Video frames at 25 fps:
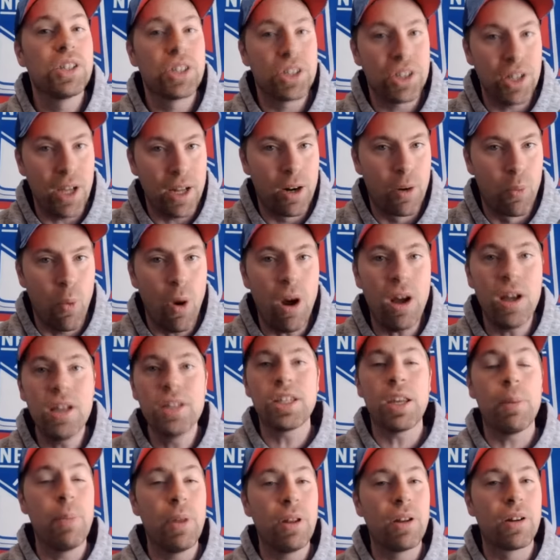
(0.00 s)
Schneider was,
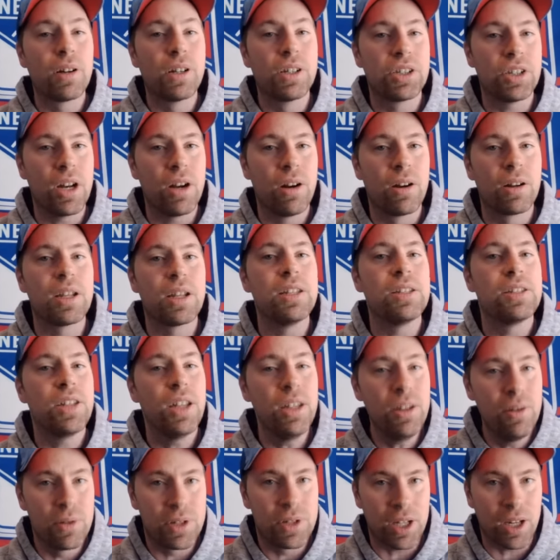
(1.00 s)
and Miller and Schneider
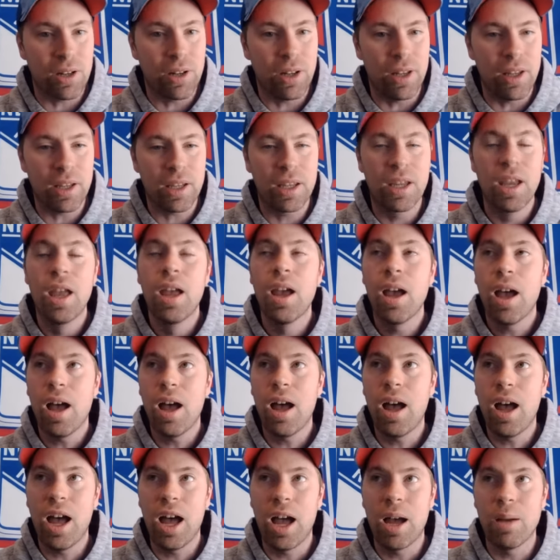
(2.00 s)
continues to click.
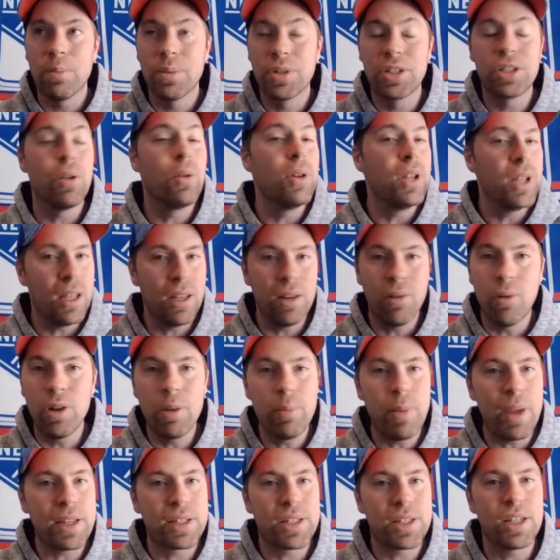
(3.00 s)
So it only
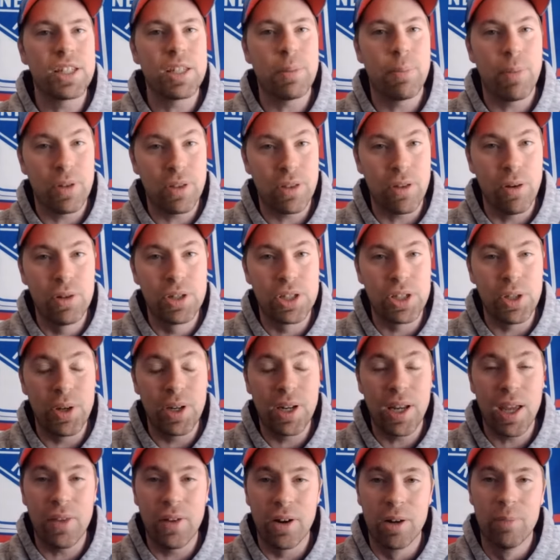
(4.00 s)
makes sense to put those two
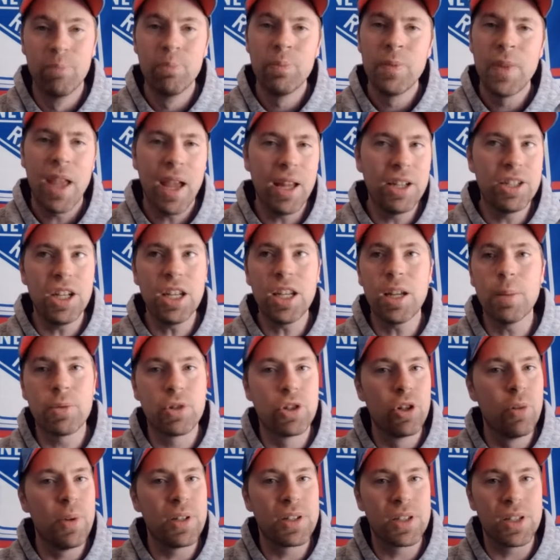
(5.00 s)
together. And Jacob
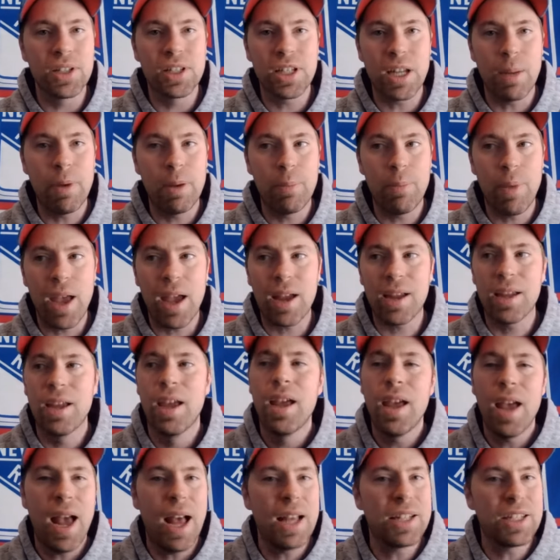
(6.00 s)
Trouba, since coming back,
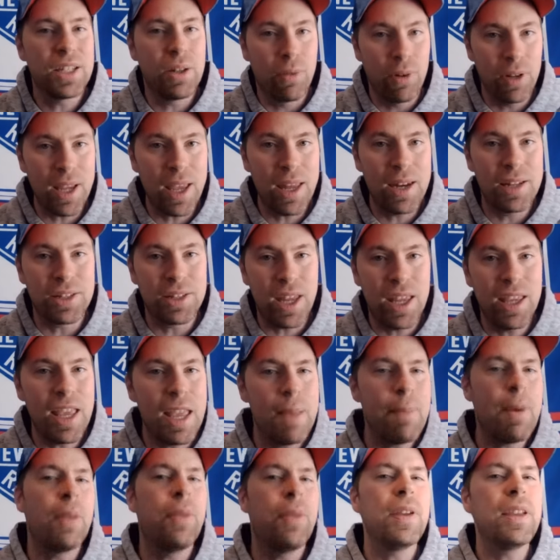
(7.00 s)
hasn't really had his A
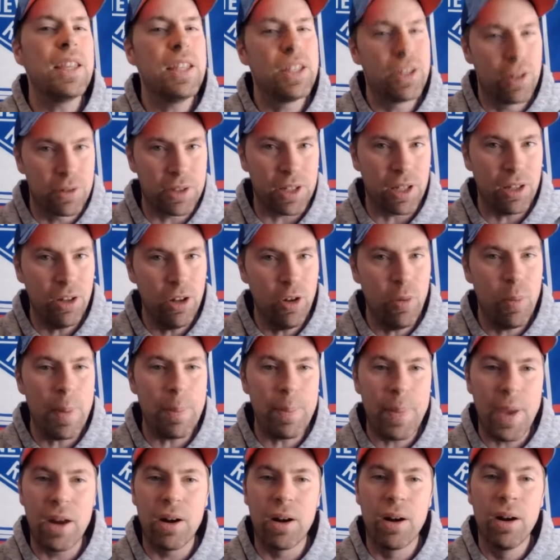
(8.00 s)
game. I think he's looked a little bit
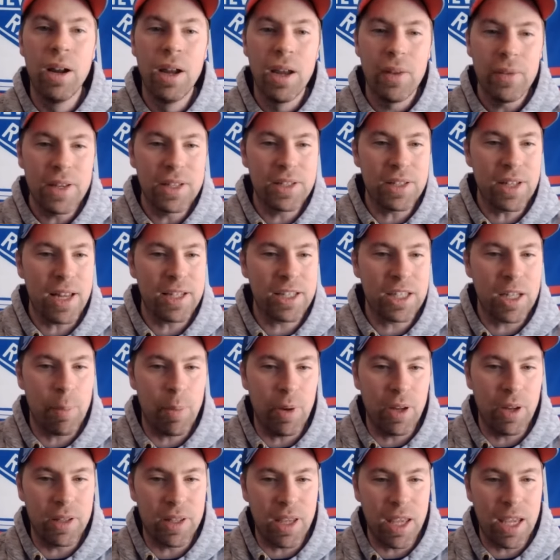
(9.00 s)
better these last couple
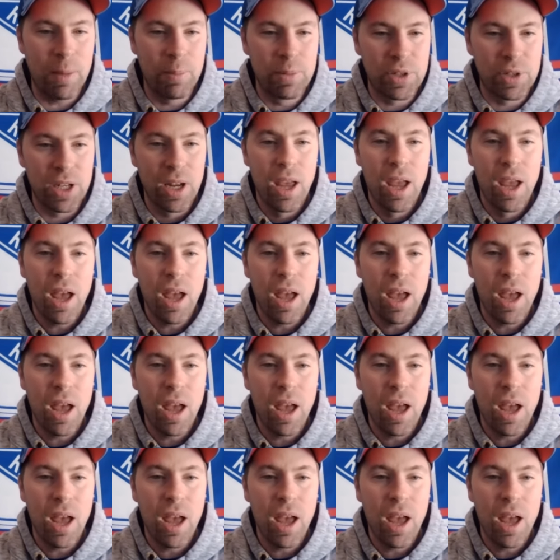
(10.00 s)
of games.